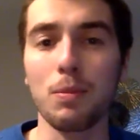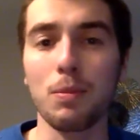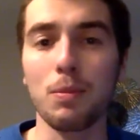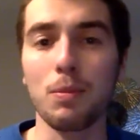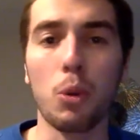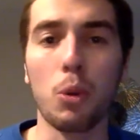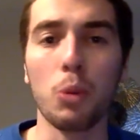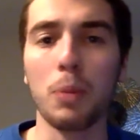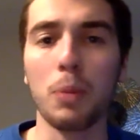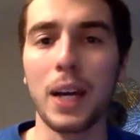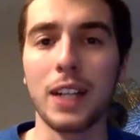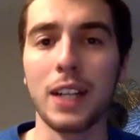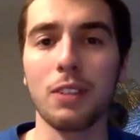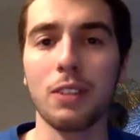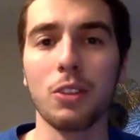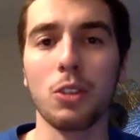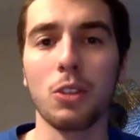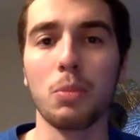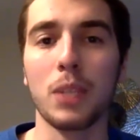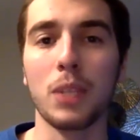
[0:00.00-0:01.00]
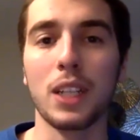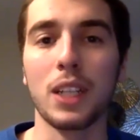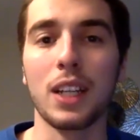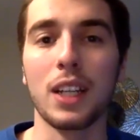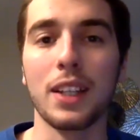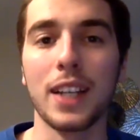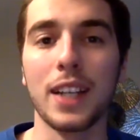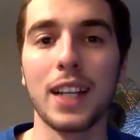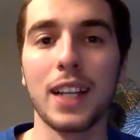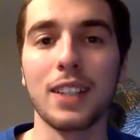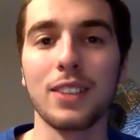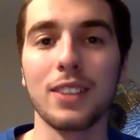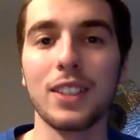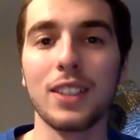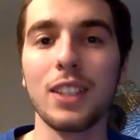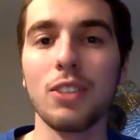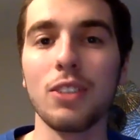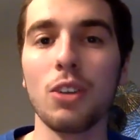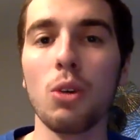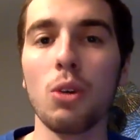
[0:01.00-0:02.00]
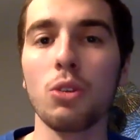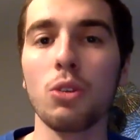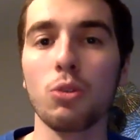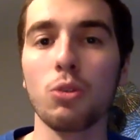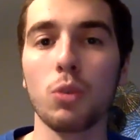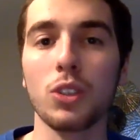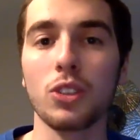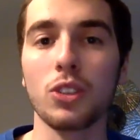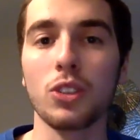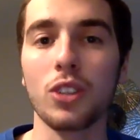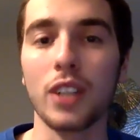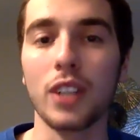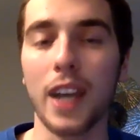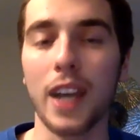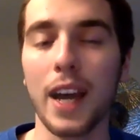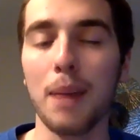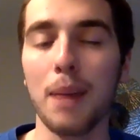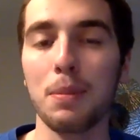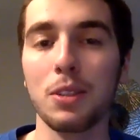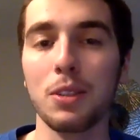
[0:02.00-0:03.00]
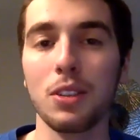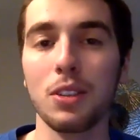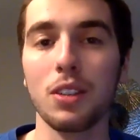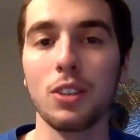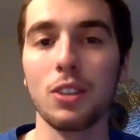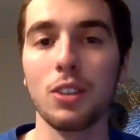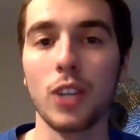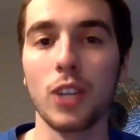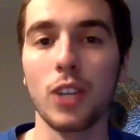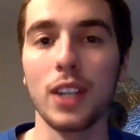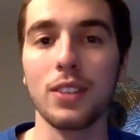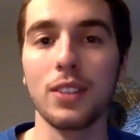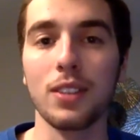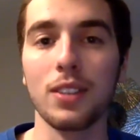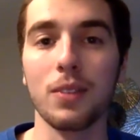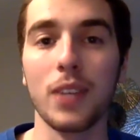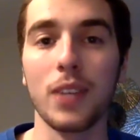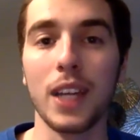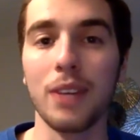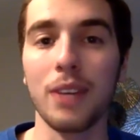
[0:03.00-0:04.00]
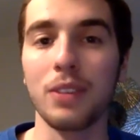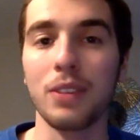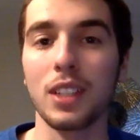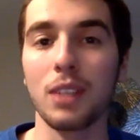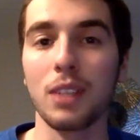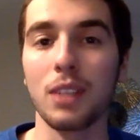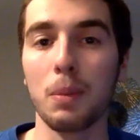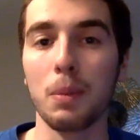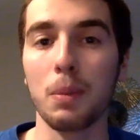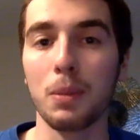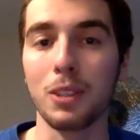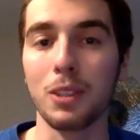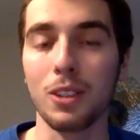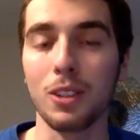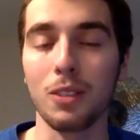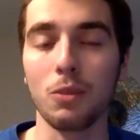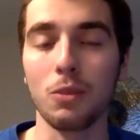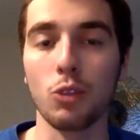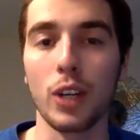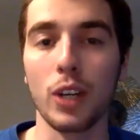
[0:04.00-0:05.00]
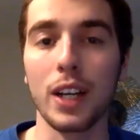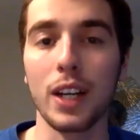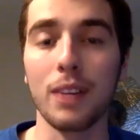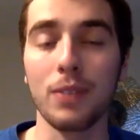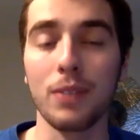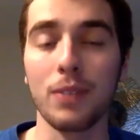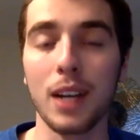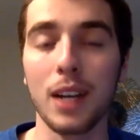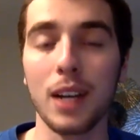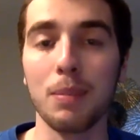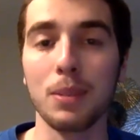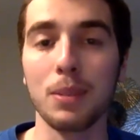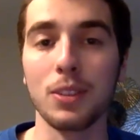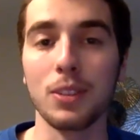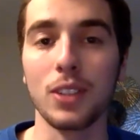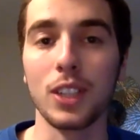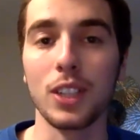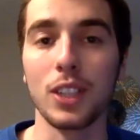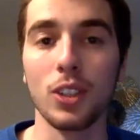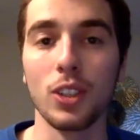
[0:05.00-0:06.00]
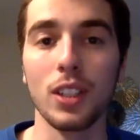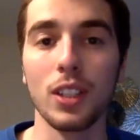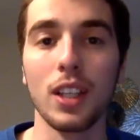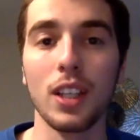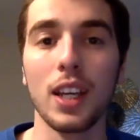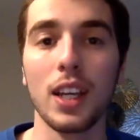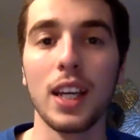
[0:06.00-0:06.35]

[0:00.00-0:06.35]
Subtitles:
pulled back a little bit on that because he knows what's going to happen to the Jets if they have to give up a ton of draft compensation.